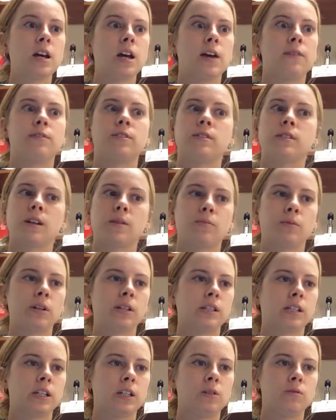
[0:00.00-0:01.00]
if for some
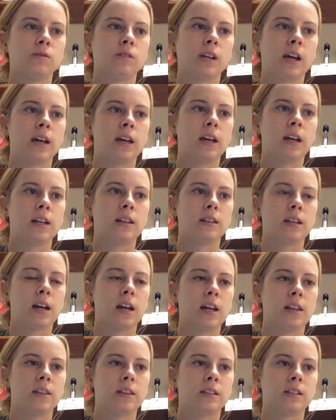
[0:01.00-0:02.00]
reason you set in
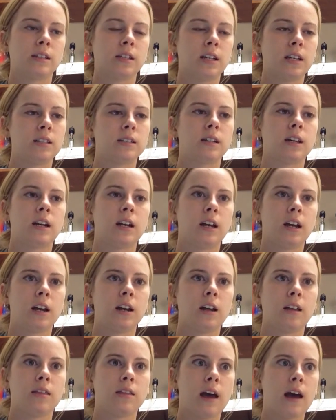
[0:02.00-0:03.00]
that this kid's going to get
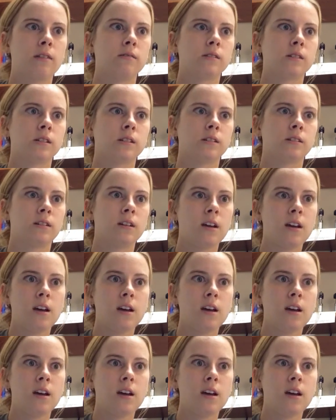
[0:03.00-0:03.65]
1,000